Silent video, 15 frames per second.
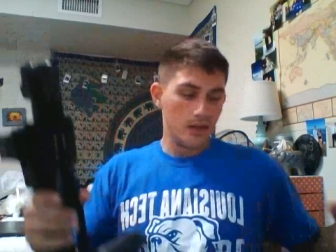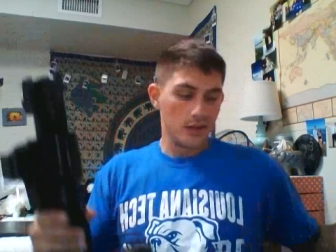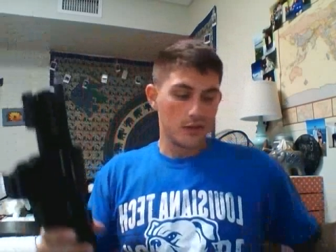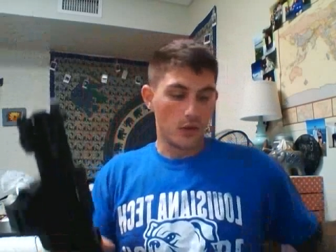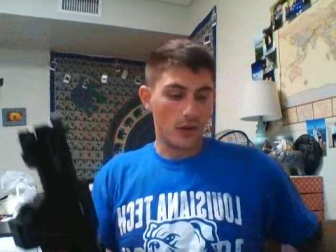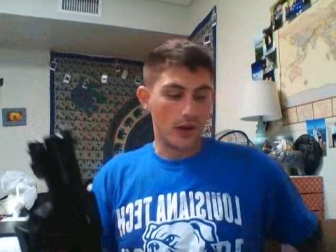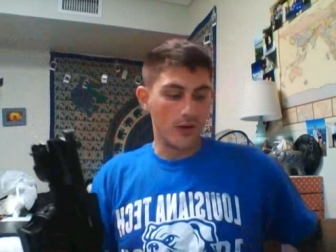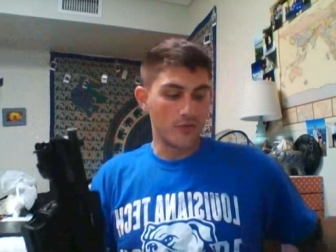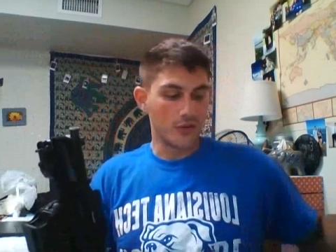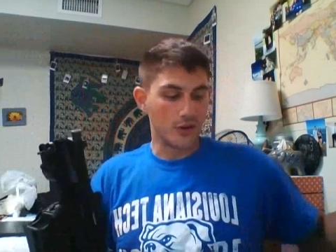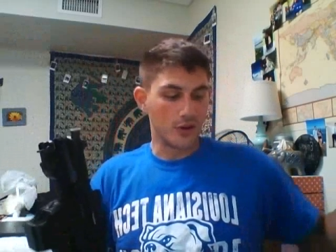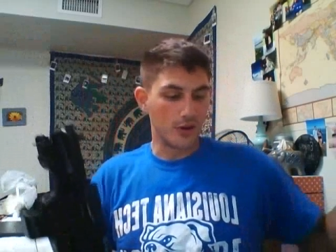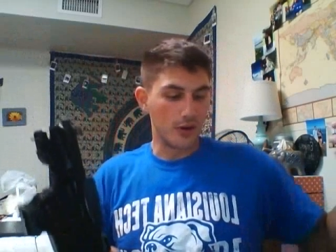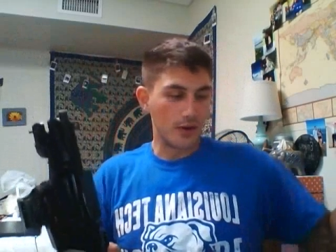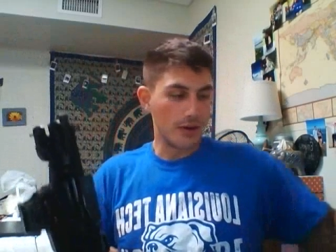So
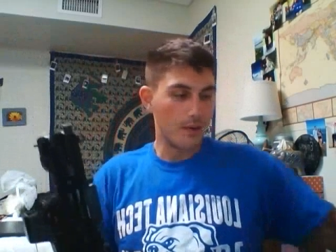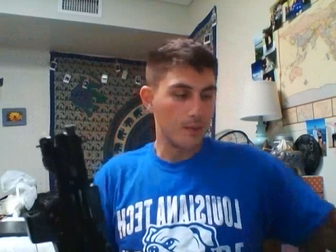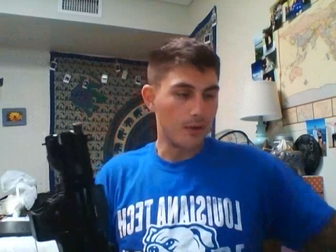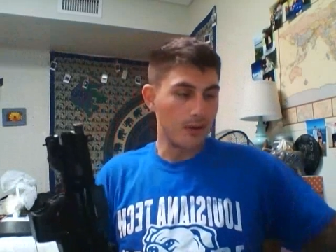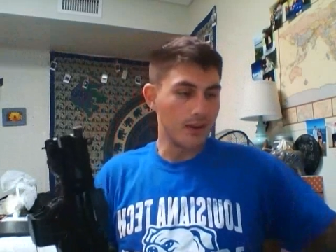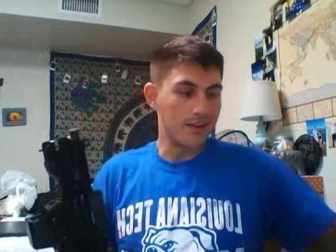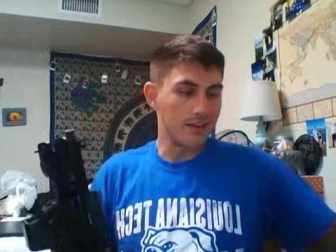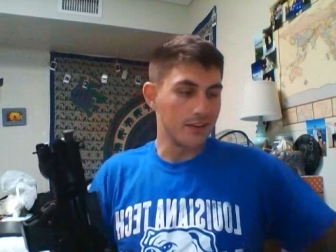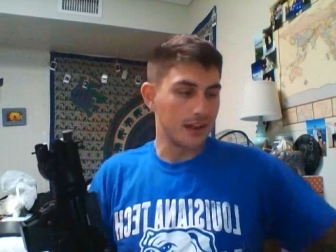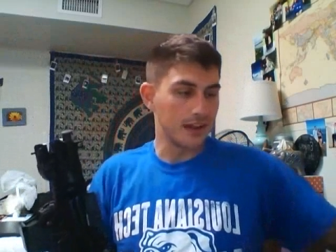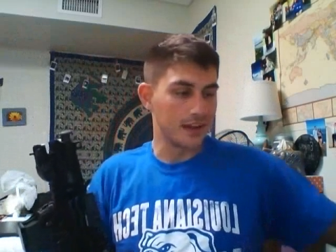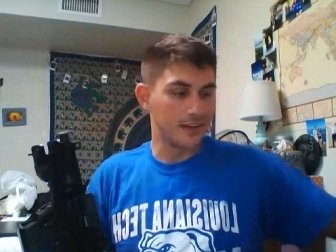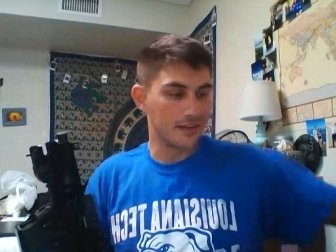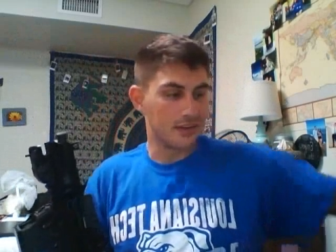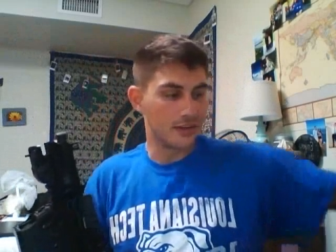after placing
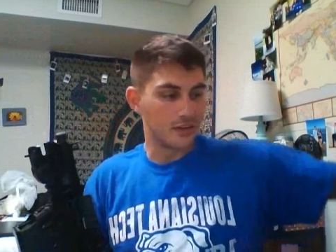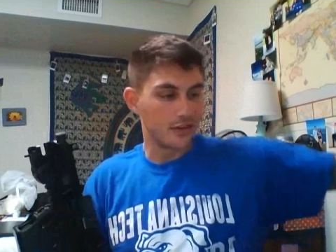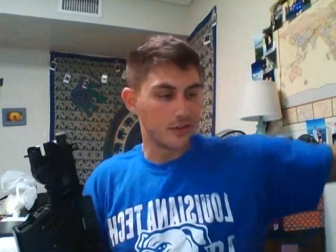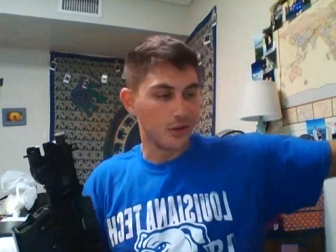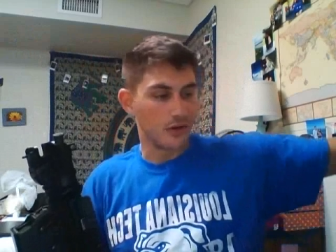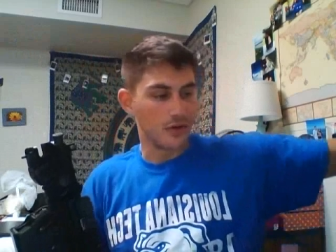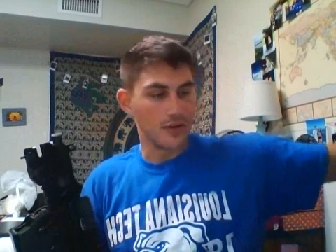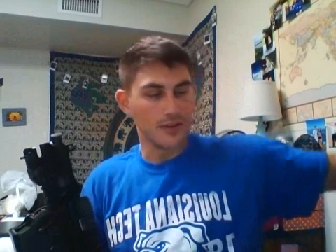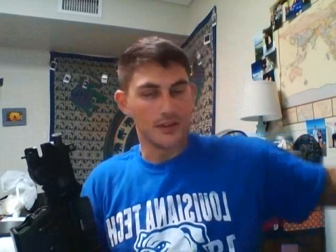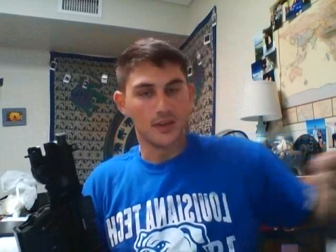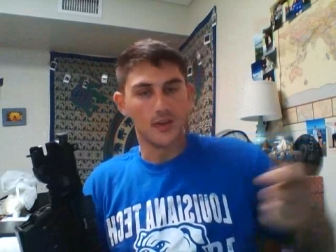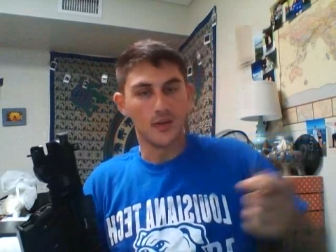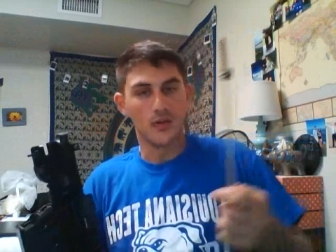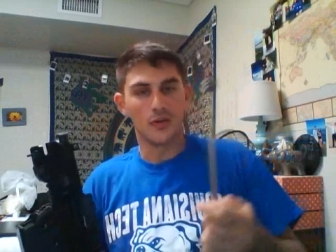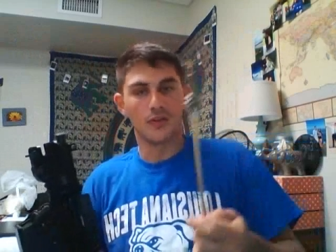things into the solvent,
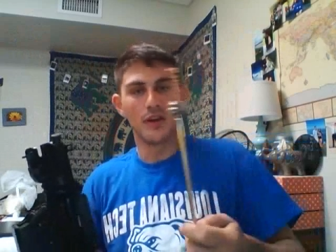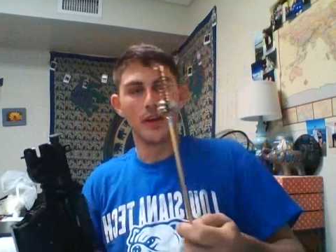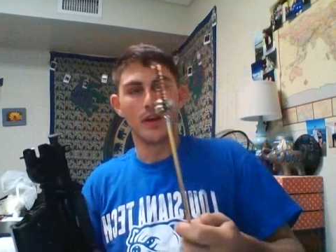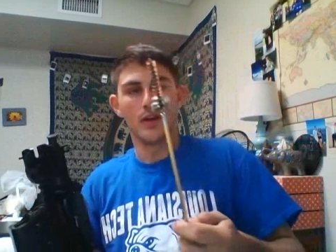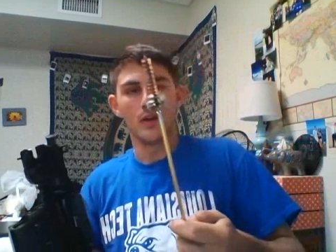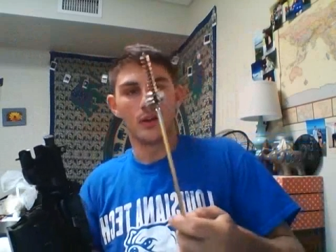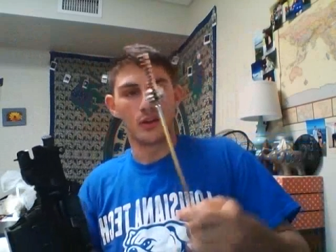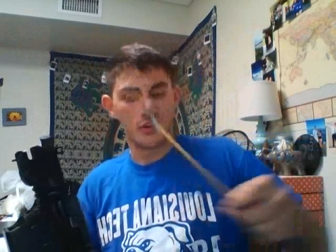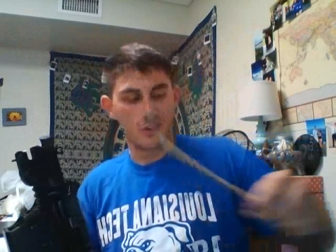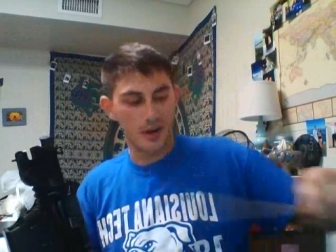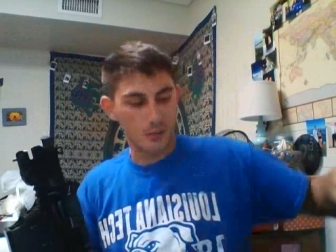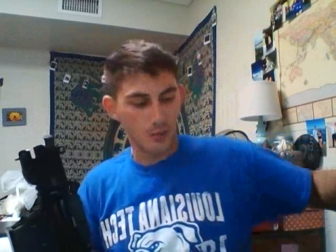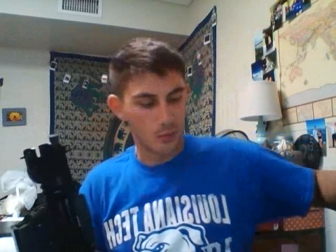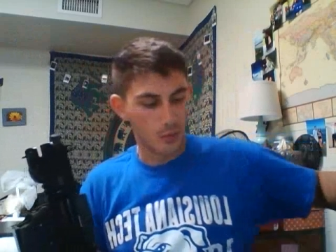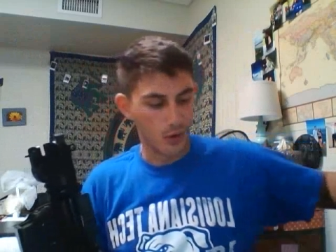you'll take your
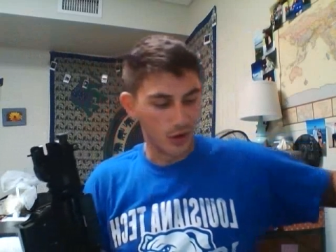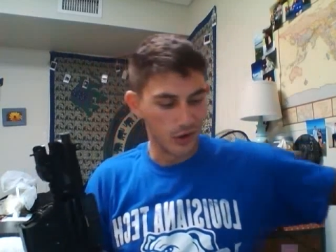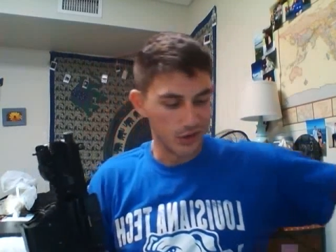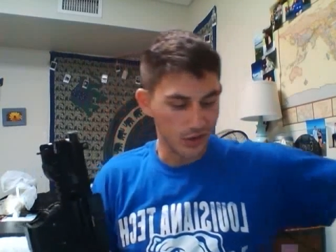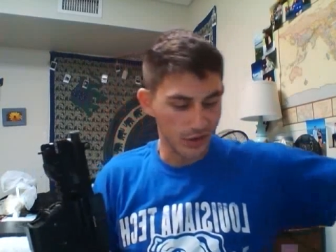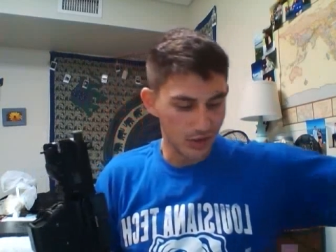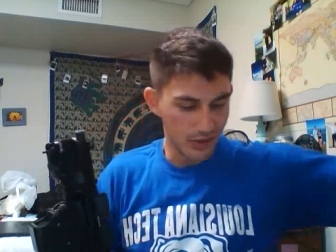chamber brush,